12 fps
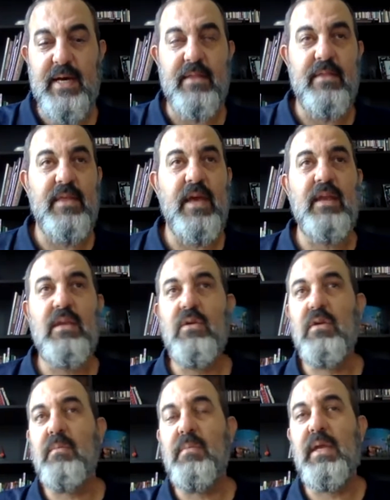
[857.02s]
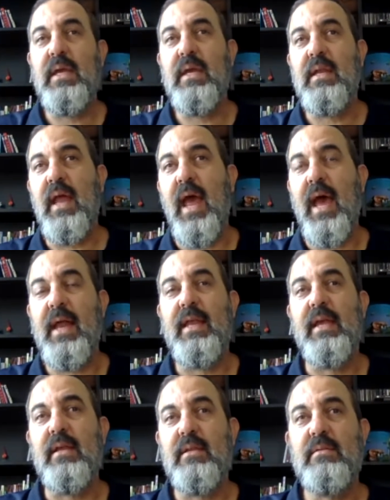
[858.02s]
then you can begin
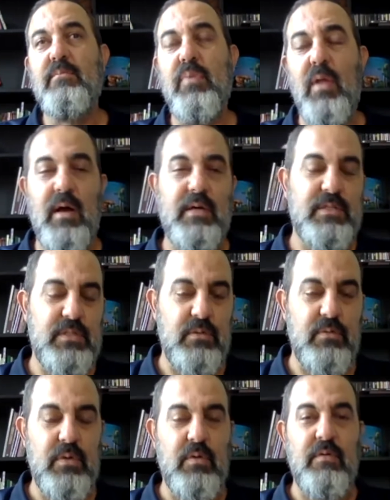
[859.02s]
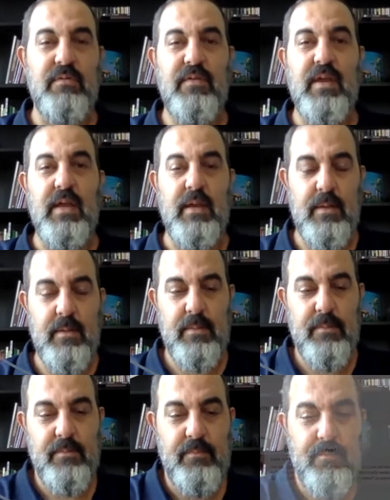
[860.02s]
adding blogs to your feed.
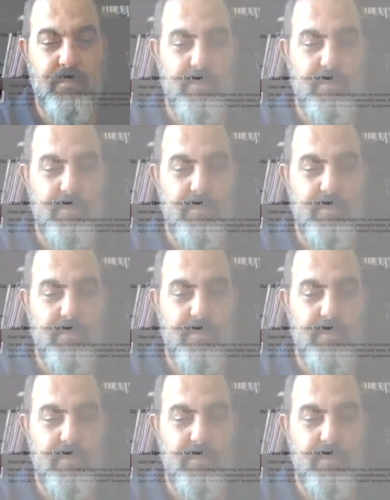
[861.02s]
So once